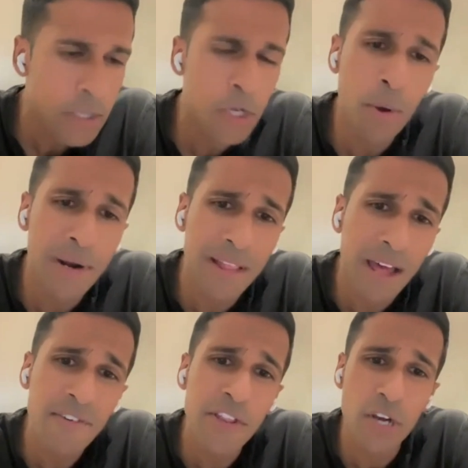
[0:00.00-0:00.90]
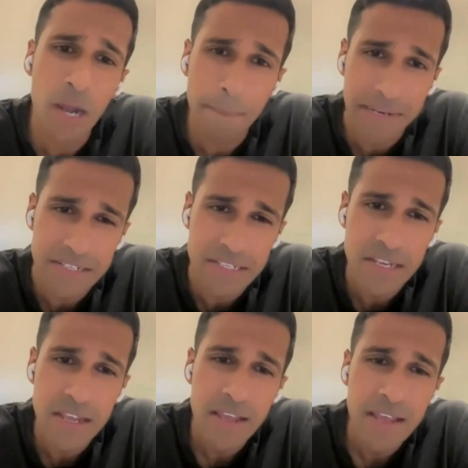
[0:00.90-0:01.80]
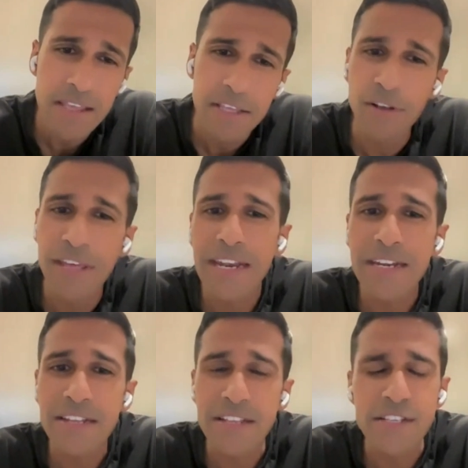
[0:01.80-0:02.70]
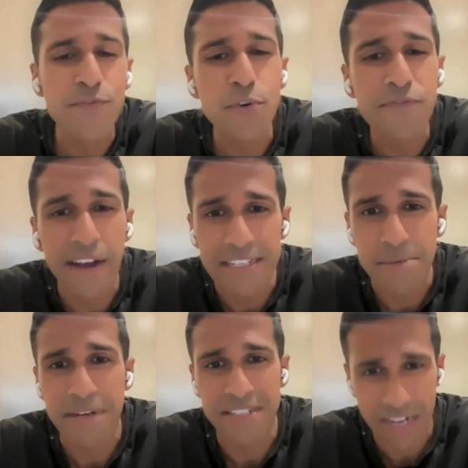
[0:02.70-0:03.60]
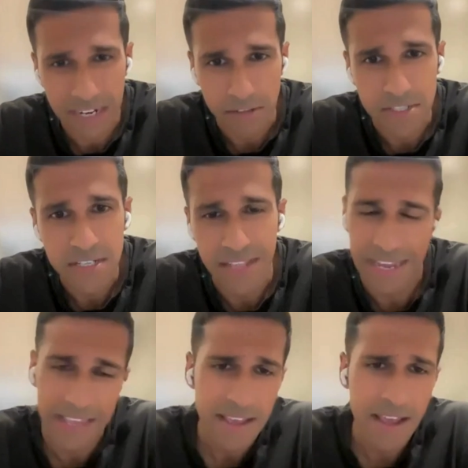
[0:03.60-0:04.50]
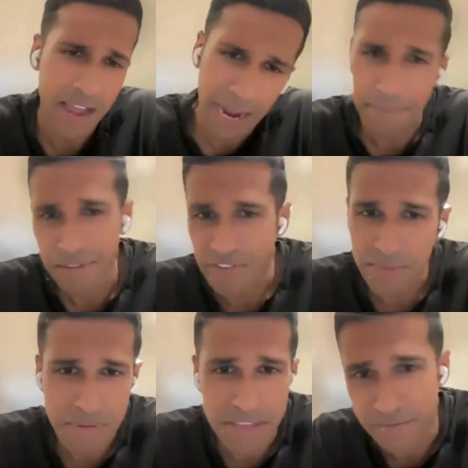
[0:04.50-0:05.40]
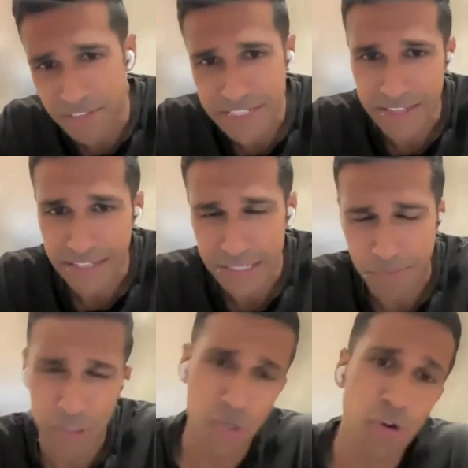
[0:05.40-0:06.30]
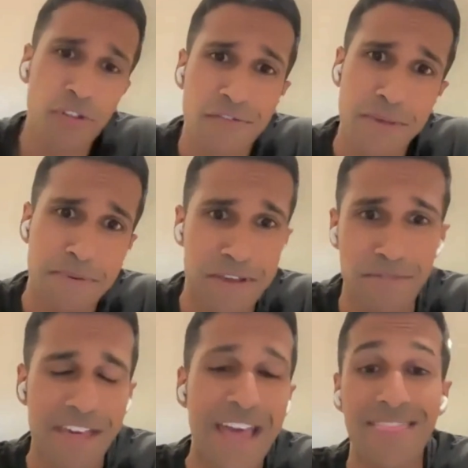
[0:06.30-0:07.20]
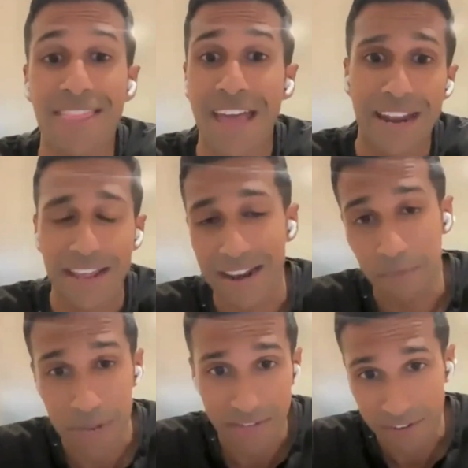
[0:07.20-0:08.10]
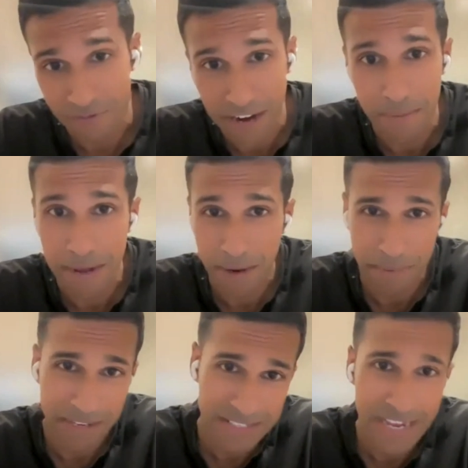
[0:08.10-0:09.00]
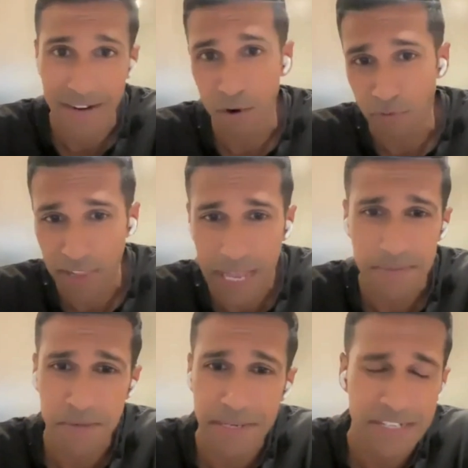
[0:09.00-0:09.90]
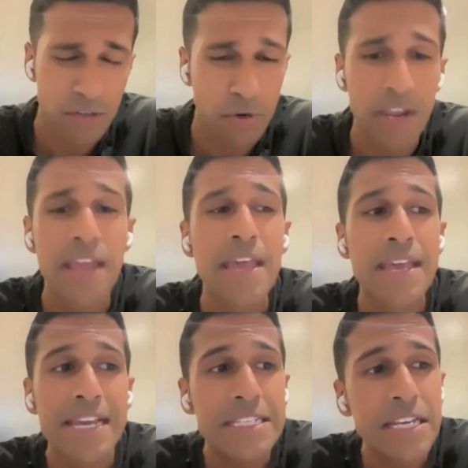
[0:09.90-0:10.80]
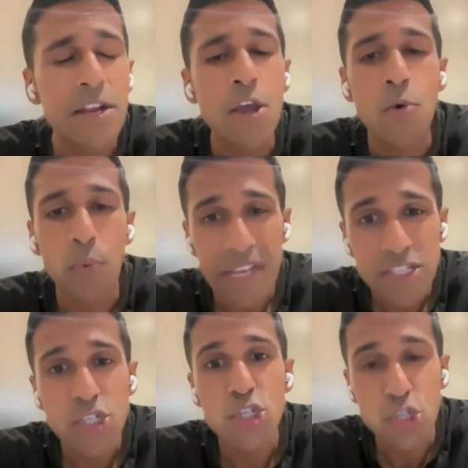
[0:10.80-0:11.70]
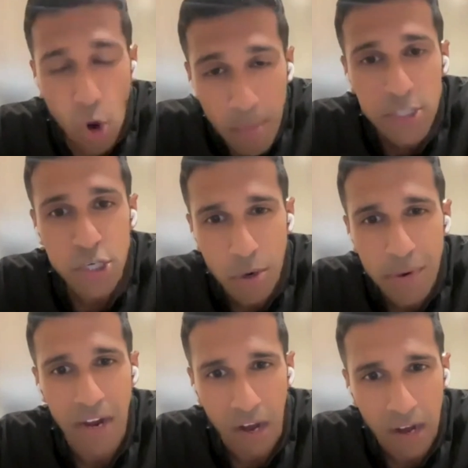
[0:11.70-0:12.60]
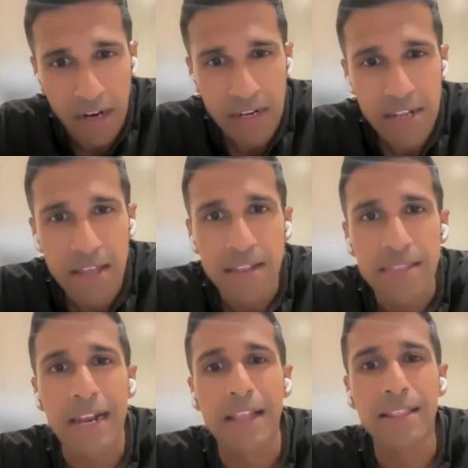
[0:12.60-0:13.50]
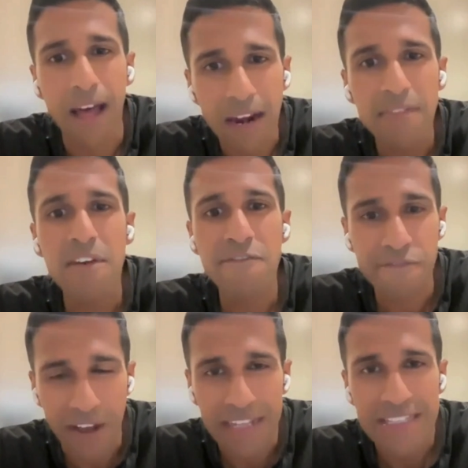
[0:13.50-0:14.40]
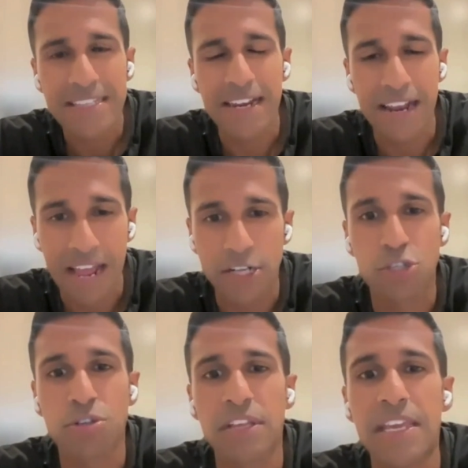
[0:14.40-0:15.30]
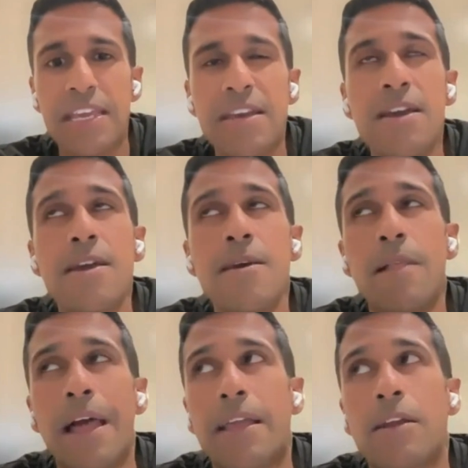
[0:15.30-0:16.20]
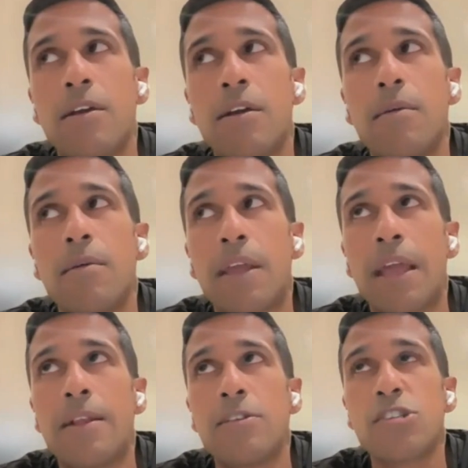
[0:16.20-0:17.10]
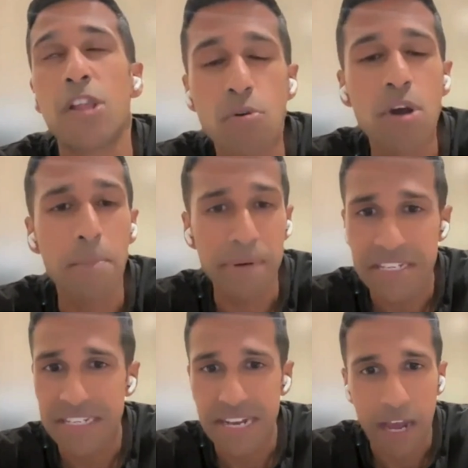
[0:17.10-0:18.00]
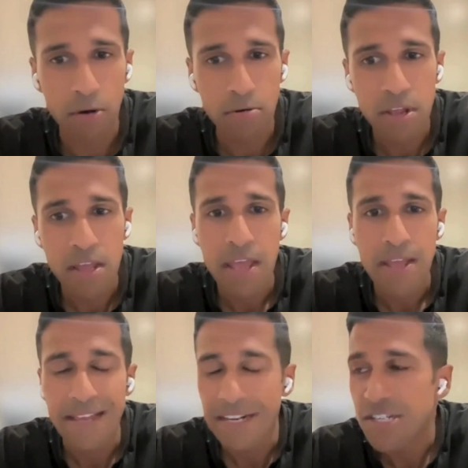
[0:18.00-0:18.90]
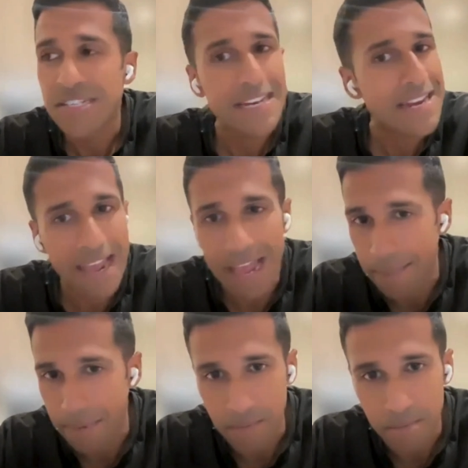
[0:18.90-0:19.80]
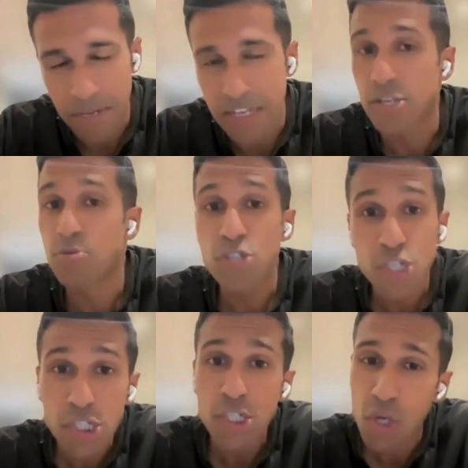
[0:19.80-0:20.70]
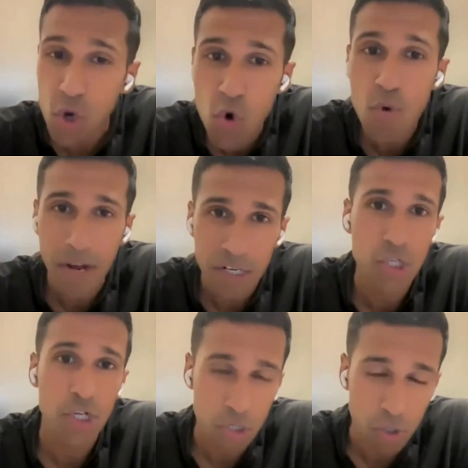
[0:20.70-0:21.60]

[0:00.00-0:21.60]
at a lot of other companies, you'll get into these food fights about titles. Like, I'm the VP of this and this, but you're the VP of that, and we have to fight about it because that overlaps in my territory. He said, we had so much going on that a lot of the fights that actually like can slow companies down, they just didn't happen because there was just too much to